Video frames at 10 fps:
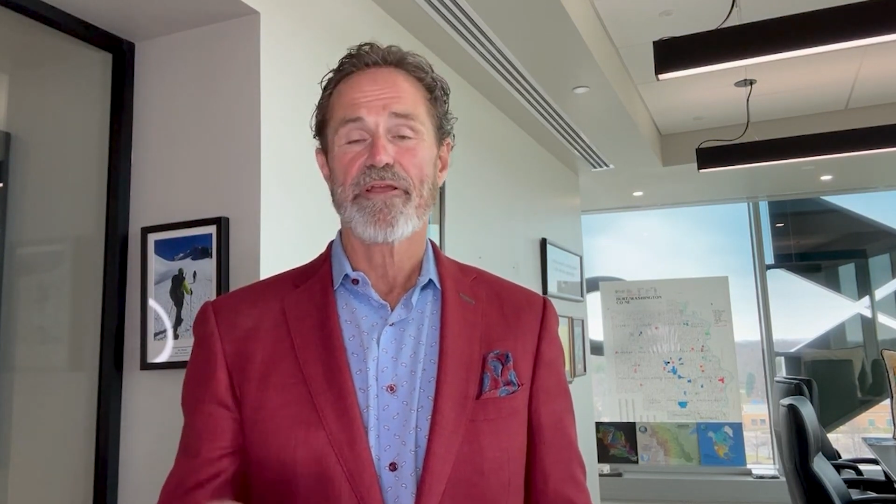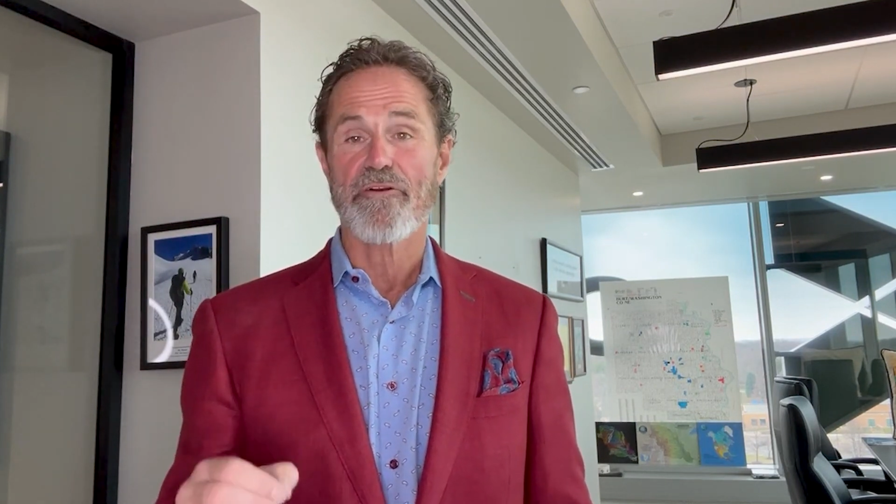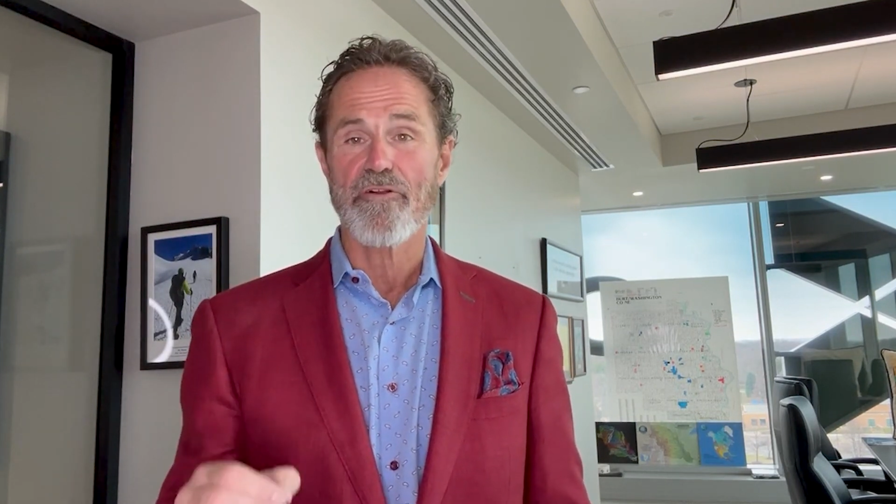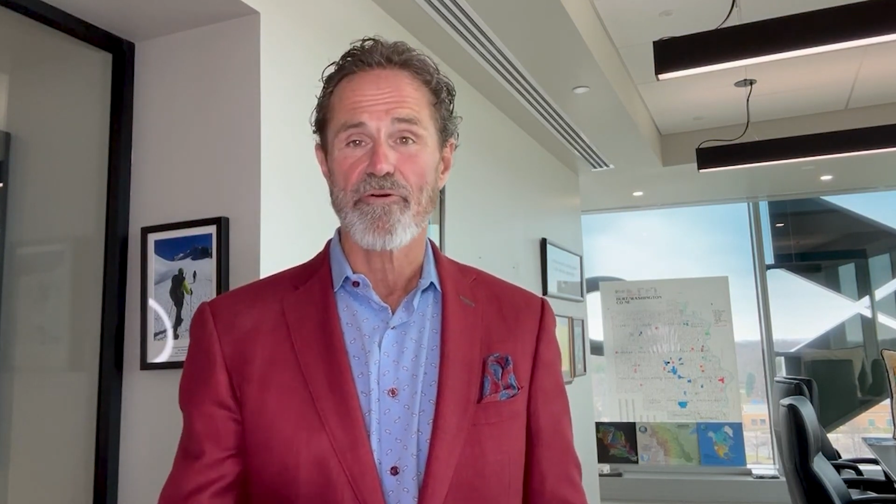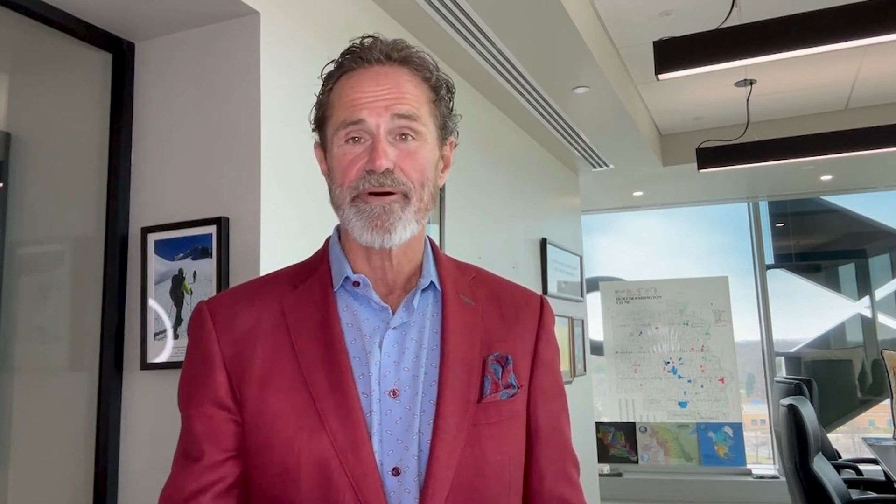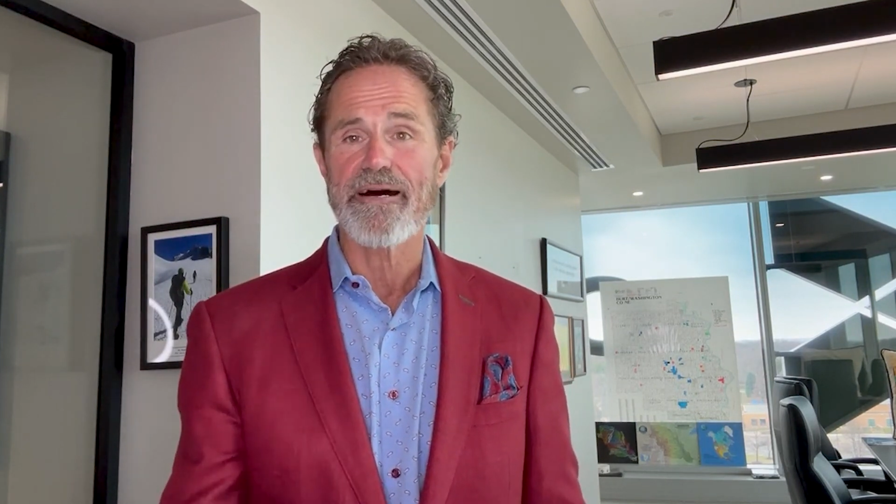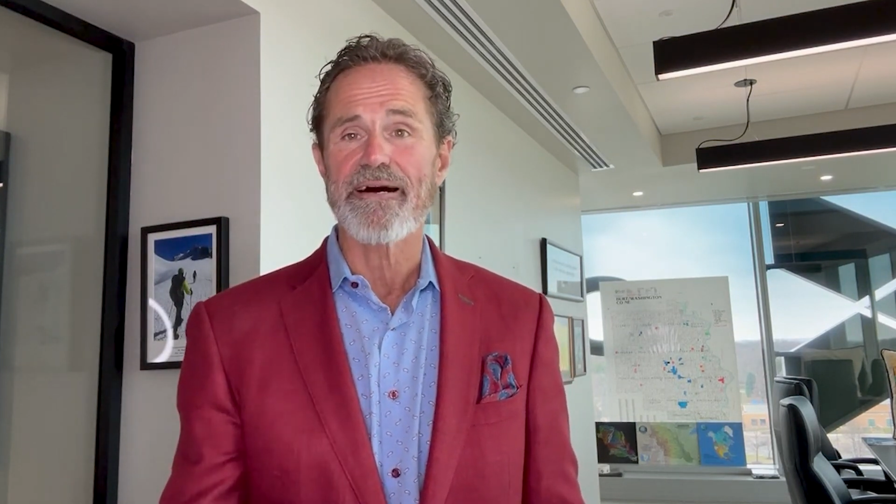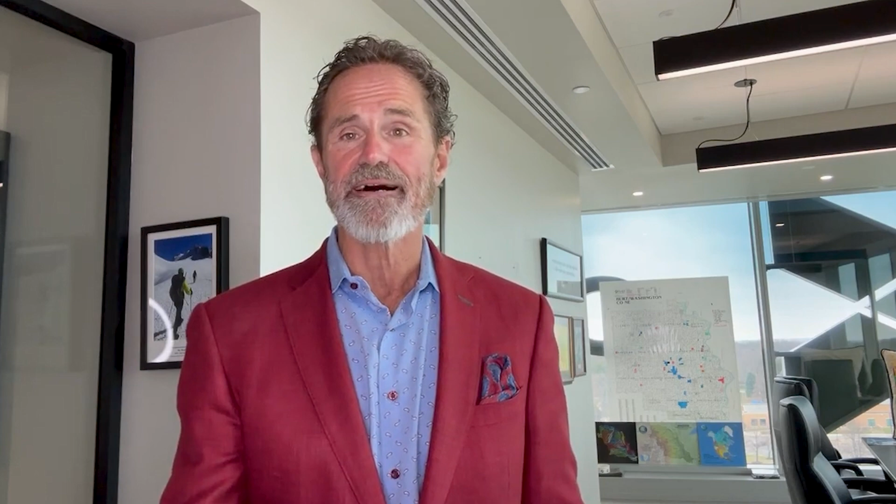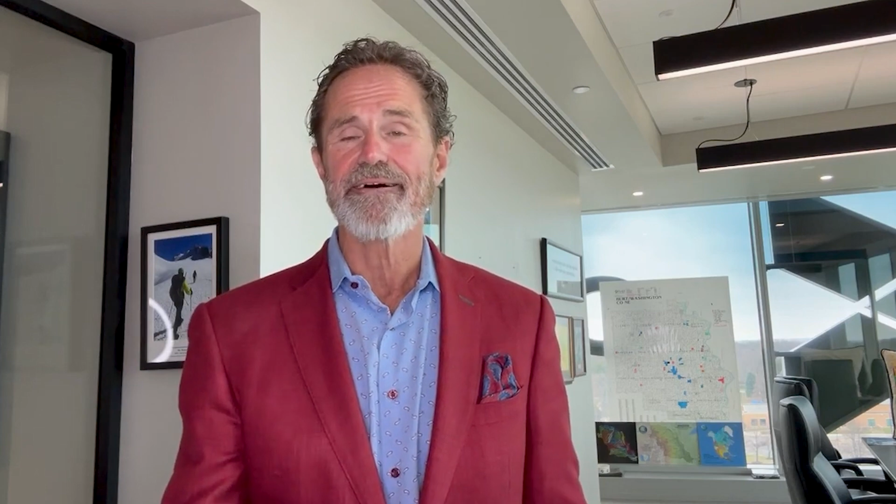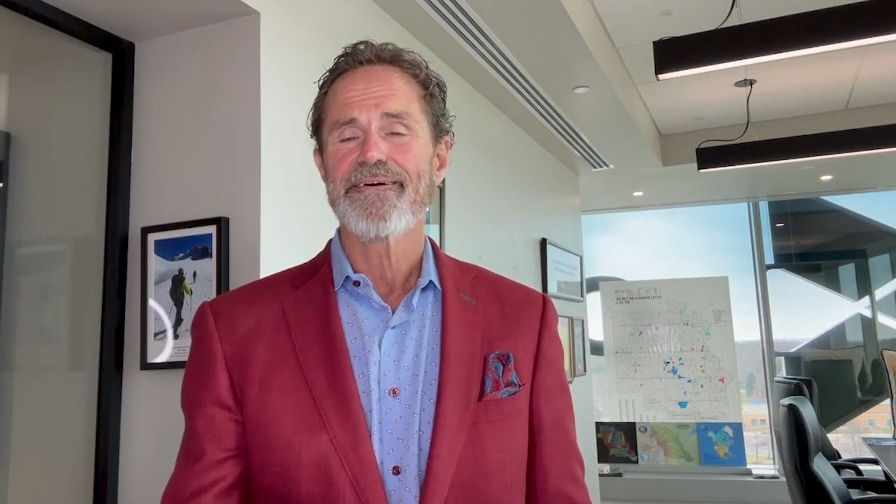here in
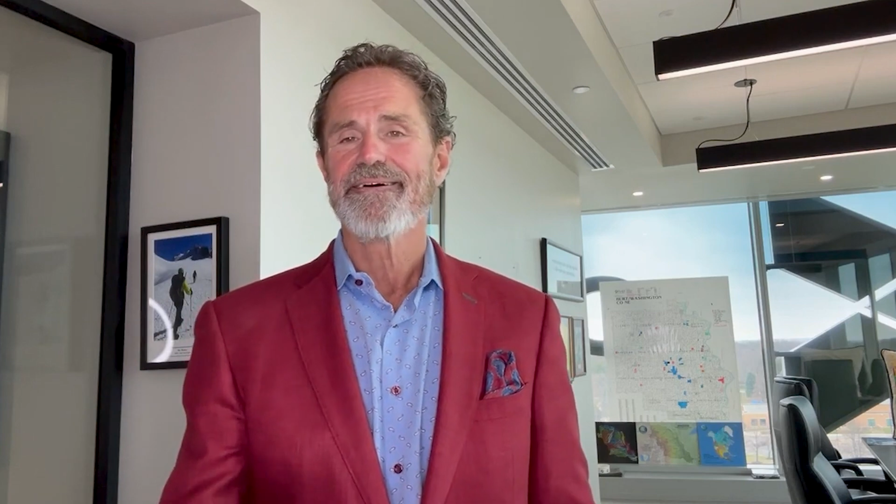Omaha.